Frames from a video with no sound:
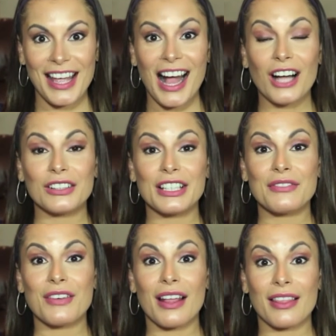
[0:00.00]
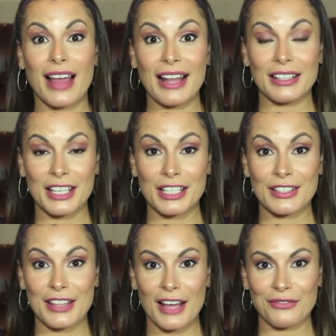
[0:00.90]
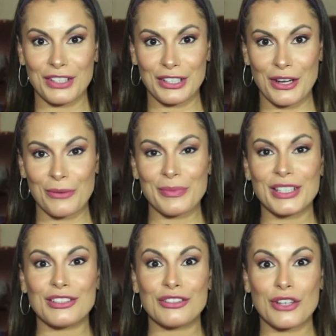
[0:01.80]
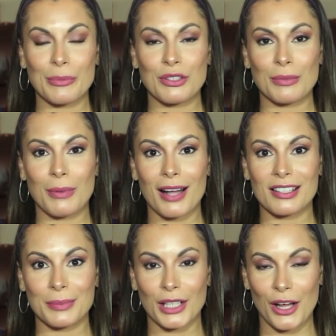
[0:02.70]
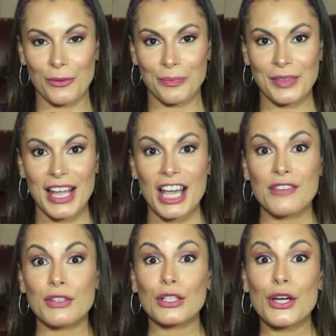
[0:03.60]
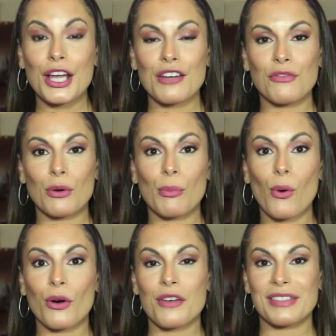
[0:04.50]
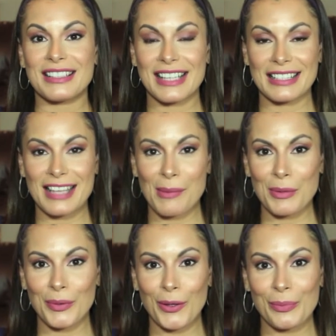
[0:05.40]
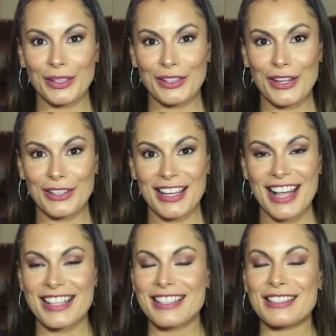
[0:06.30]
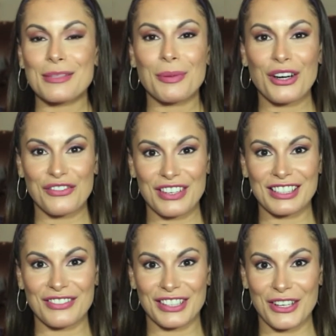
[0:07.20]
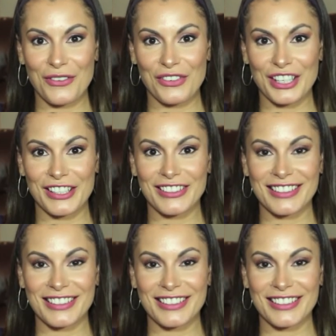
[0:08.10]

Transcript: I'll leave that link to that video in the description box below. If you're looking for more of a daytime appropriate look, then this is a perfect video for you.